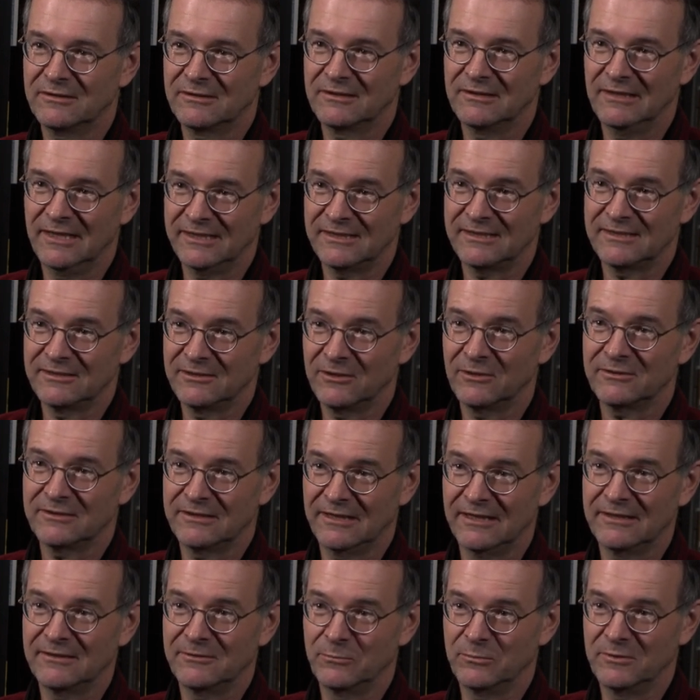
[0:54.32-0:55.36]
let's not
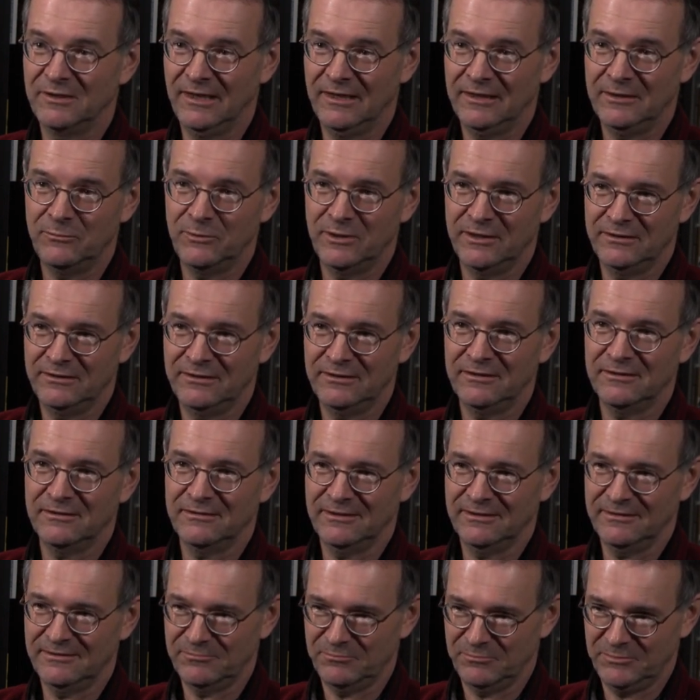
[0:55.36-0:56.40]
get anywhere near
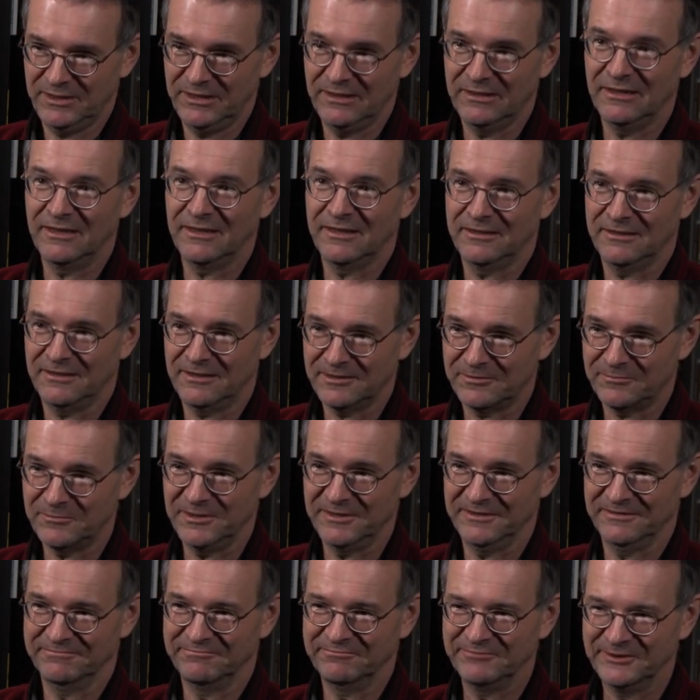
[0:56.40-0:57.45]
it being like an
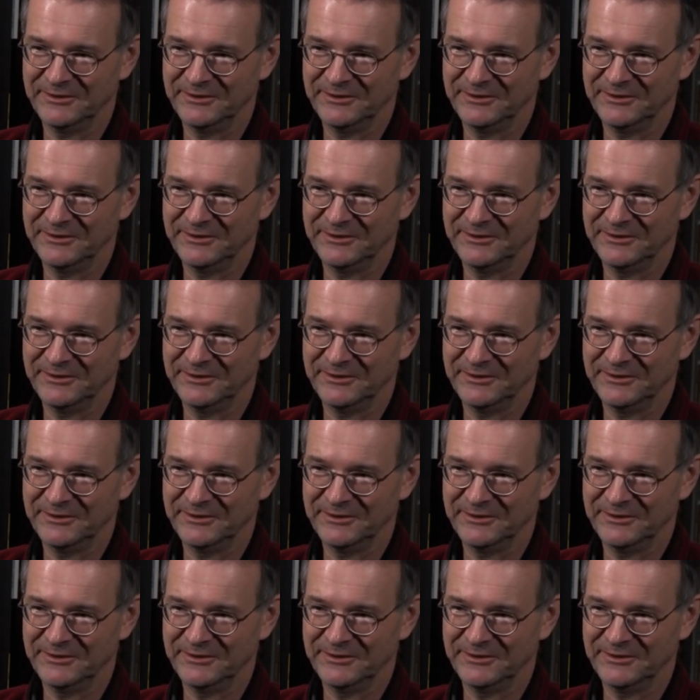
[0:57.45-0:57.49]
Atman.